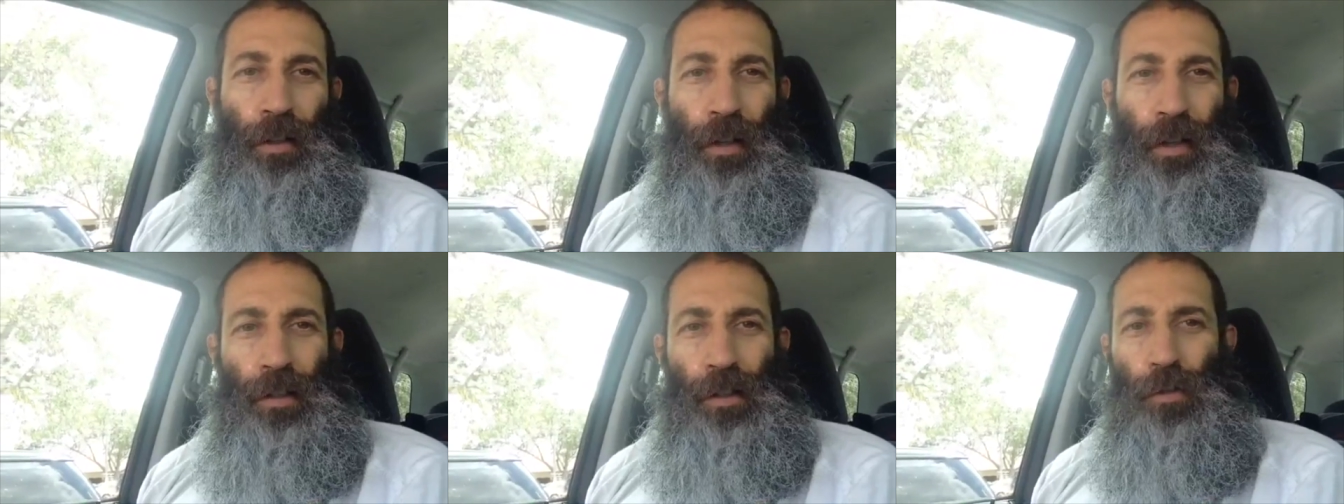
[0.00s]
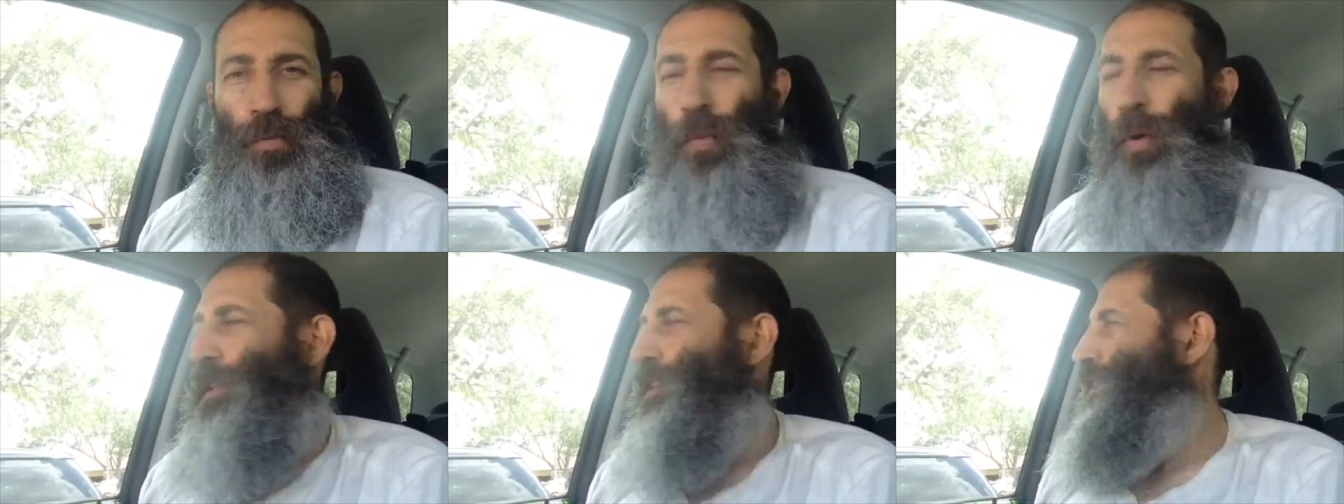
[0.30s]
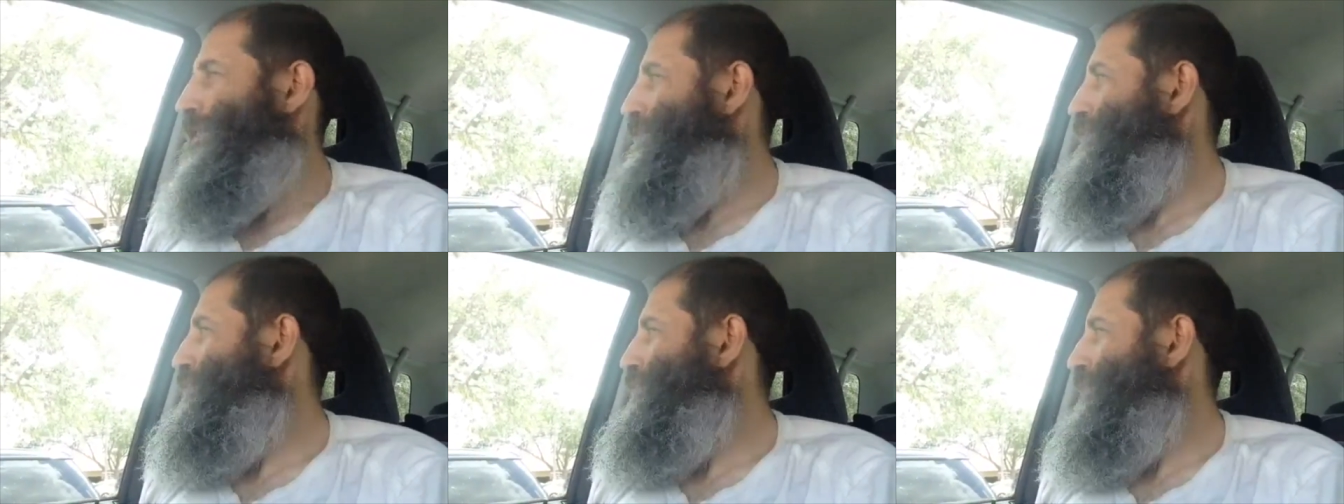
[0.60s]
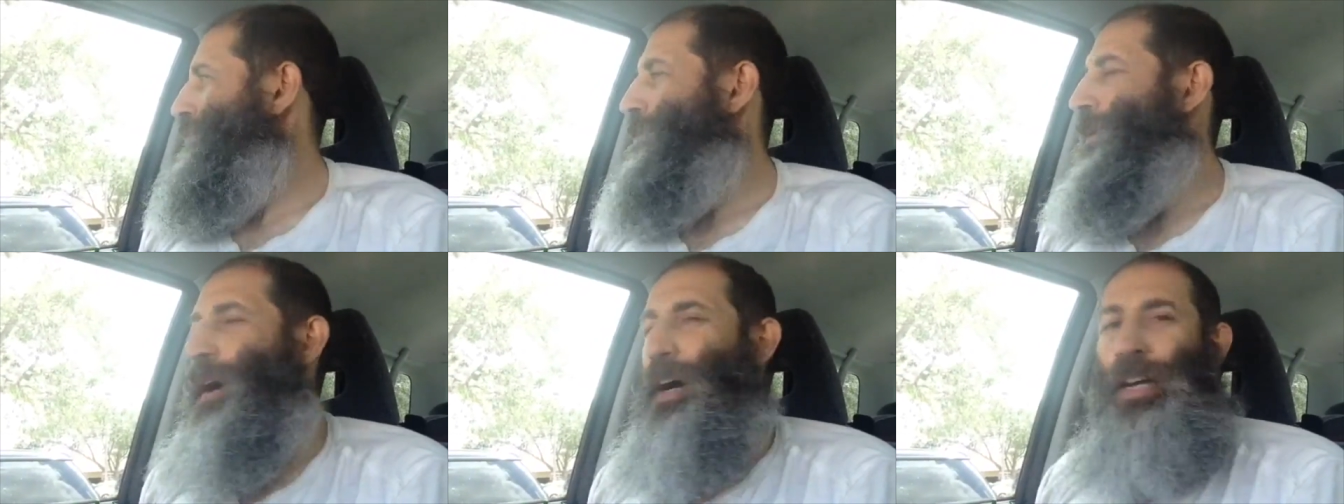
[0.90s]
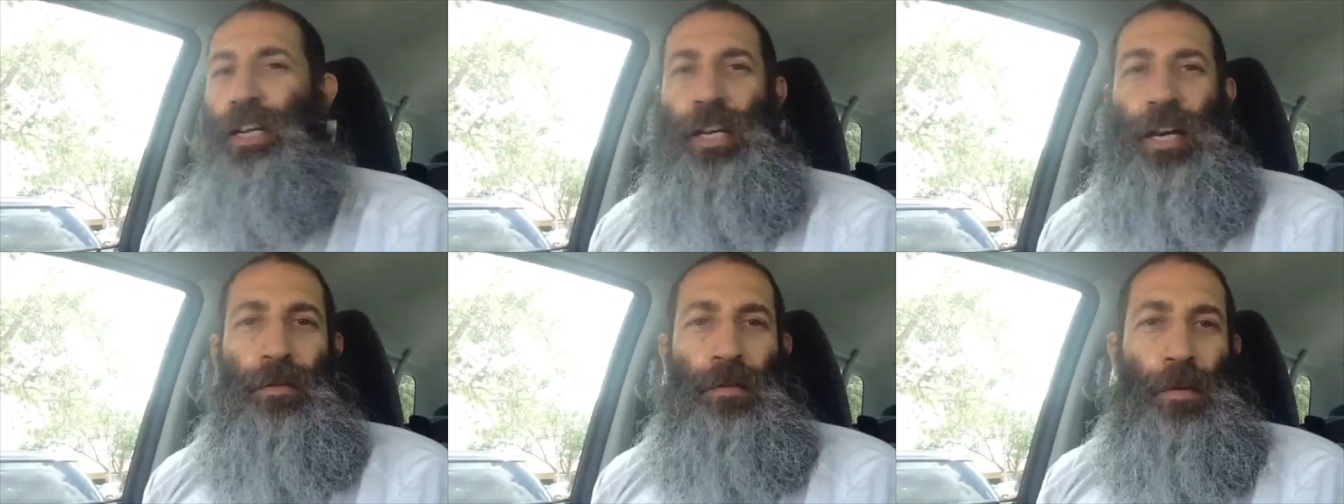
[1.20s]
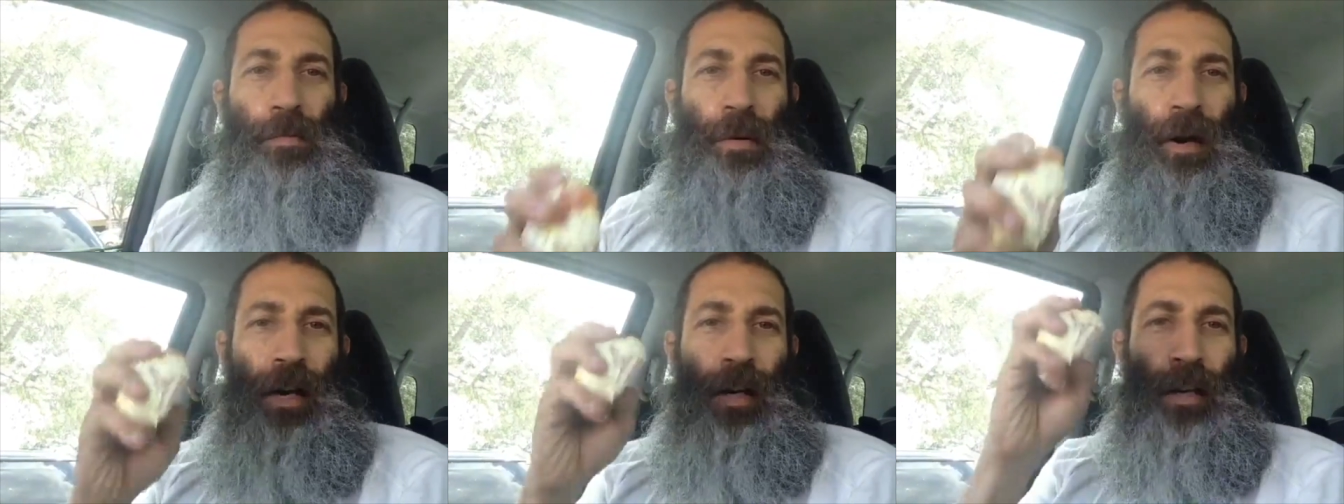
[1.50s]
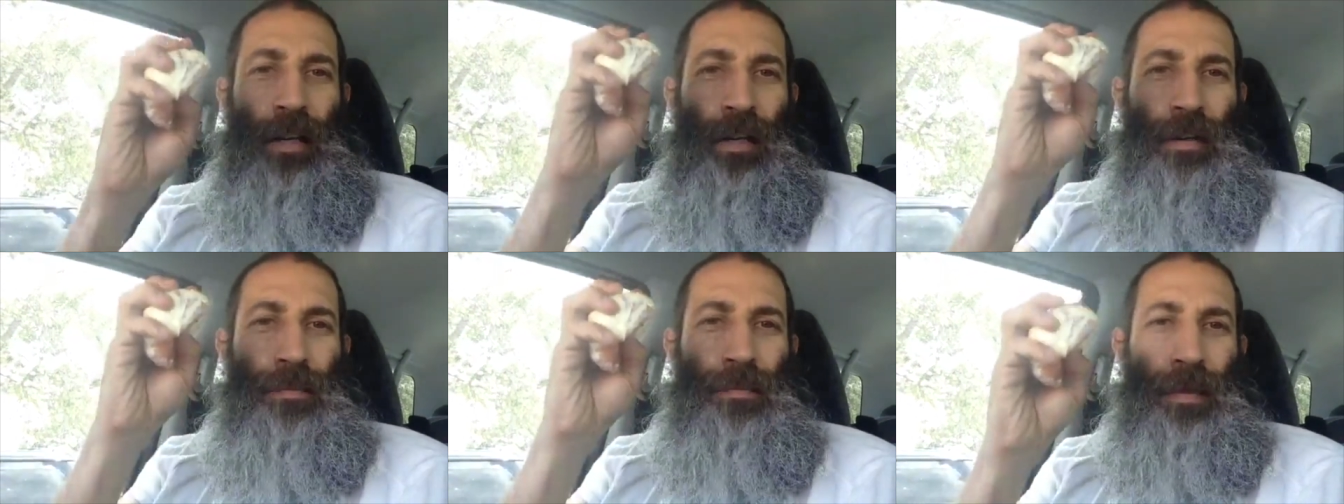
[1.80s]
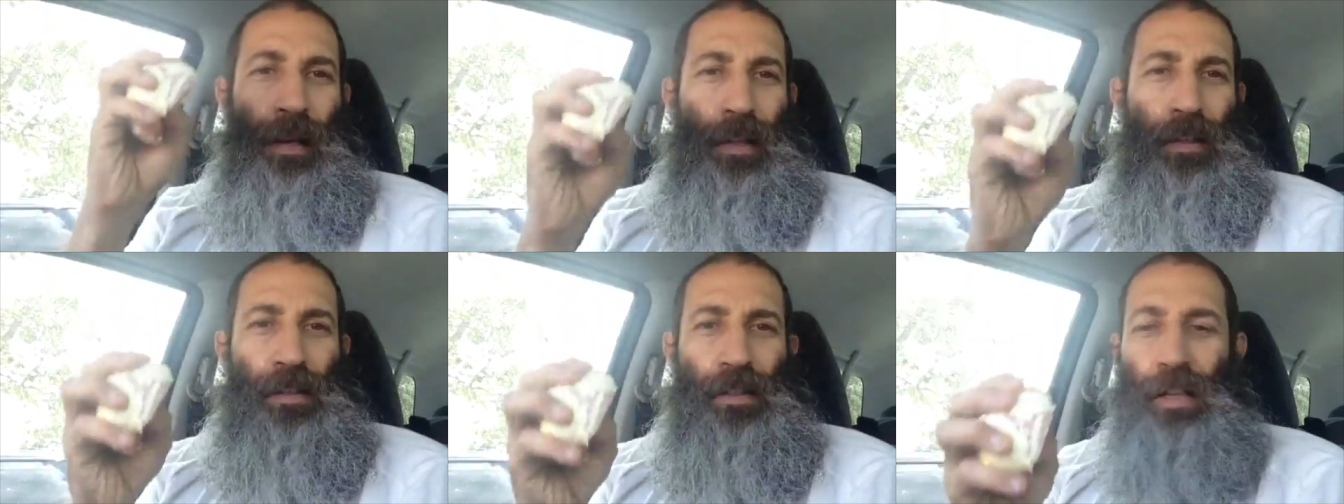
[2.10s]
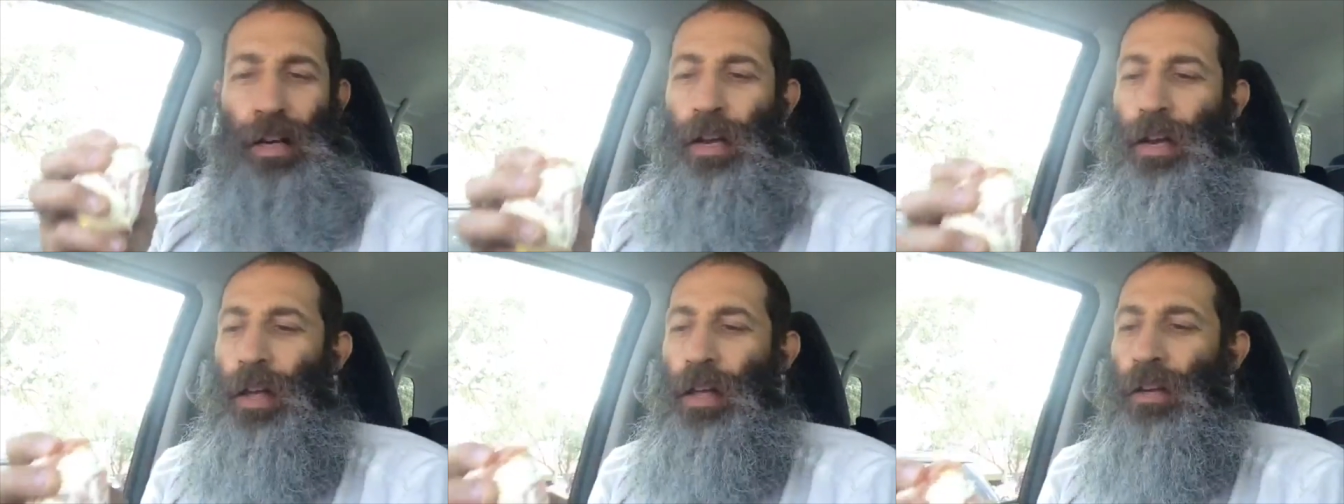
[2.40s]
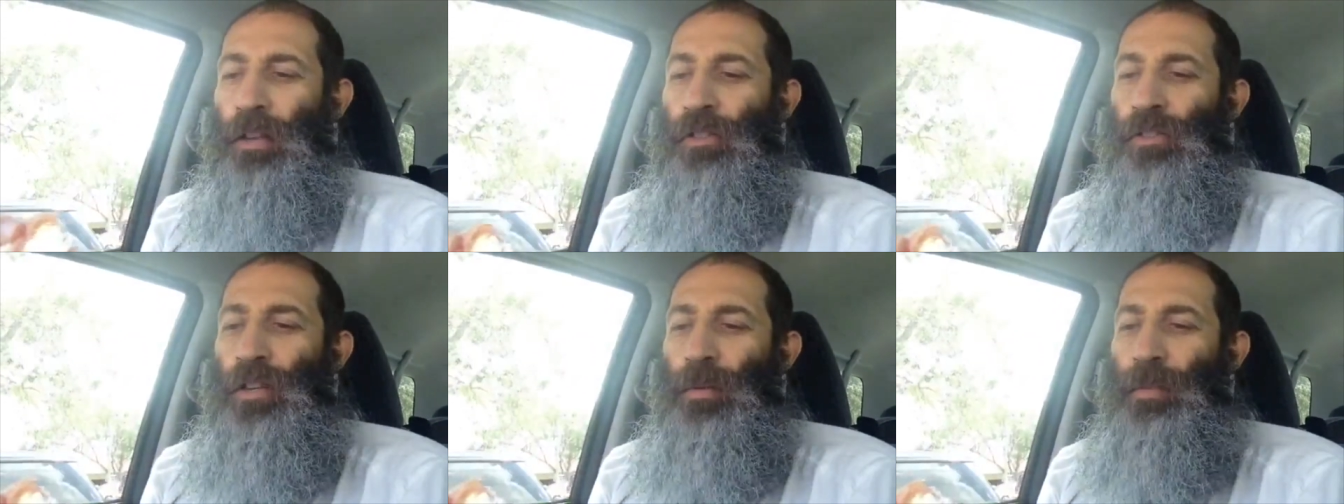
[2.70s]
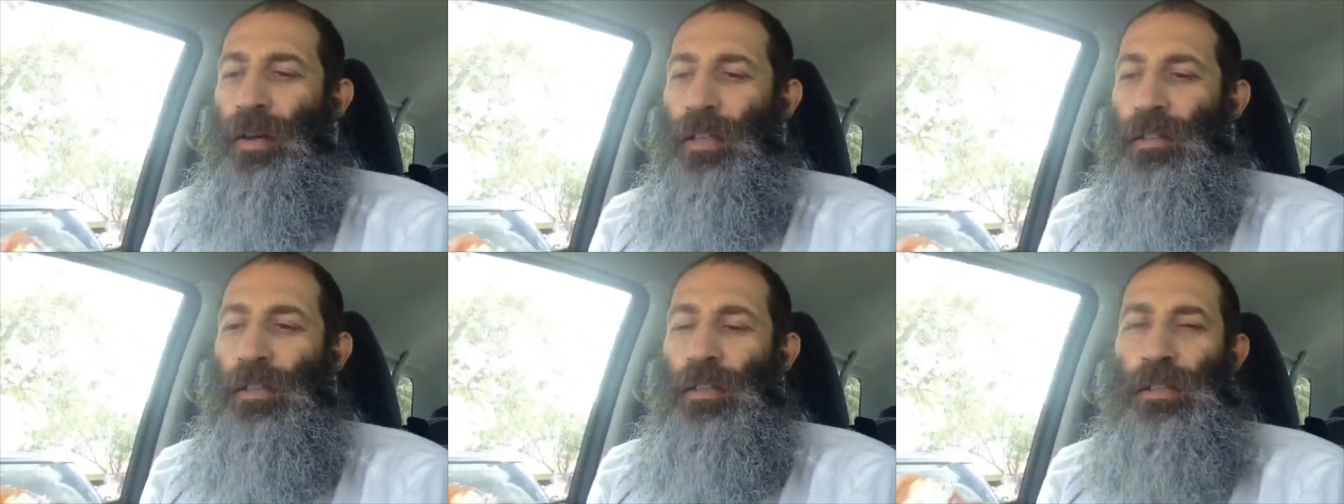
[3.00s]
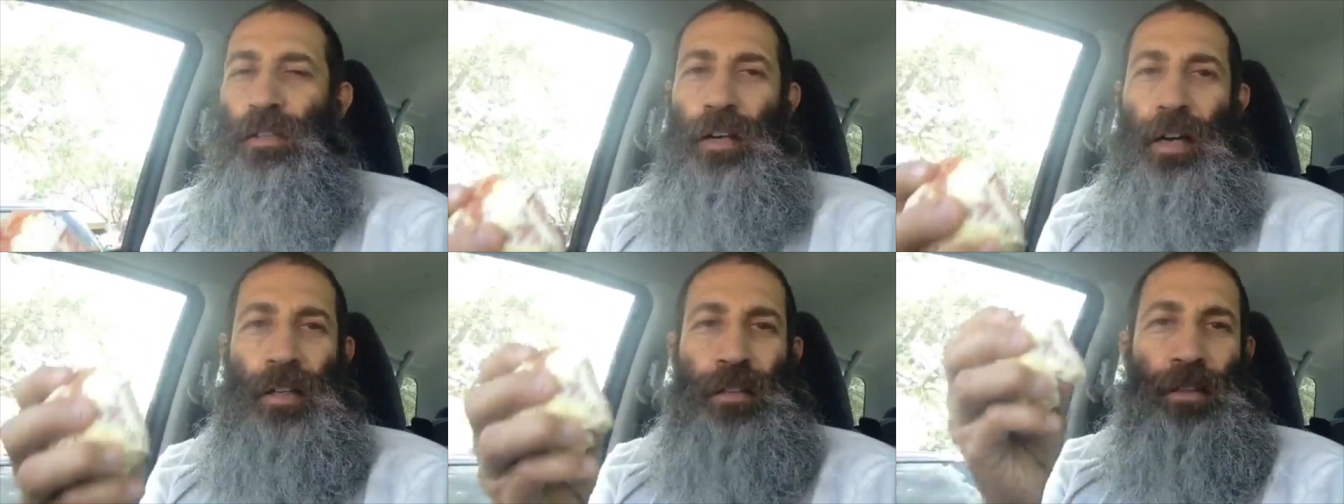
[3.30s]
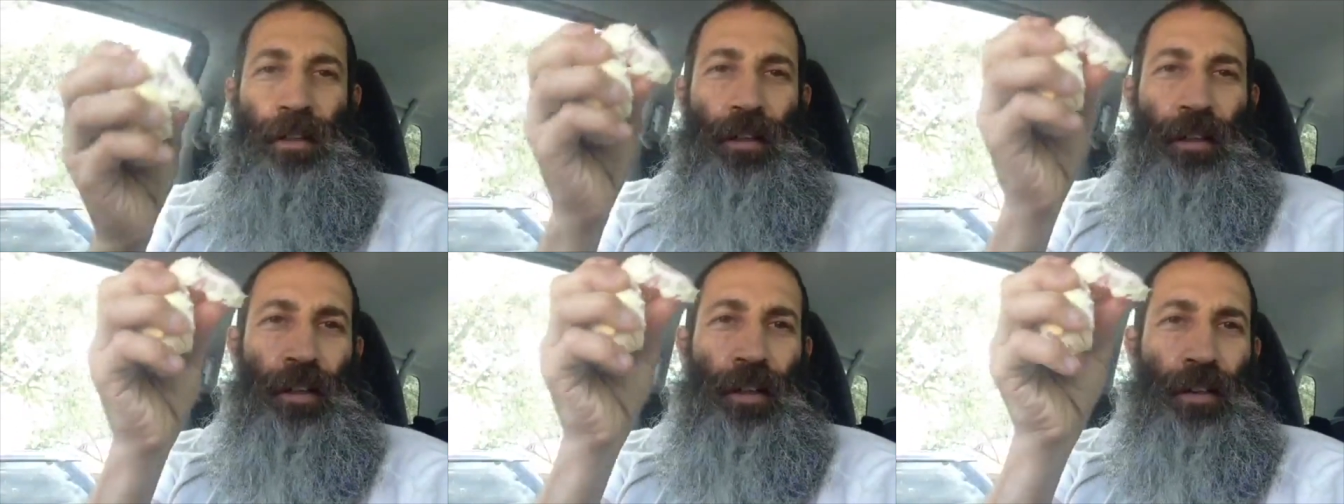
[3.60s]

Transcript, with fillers: I just wanted to remind everybody I just got out of gym exercising.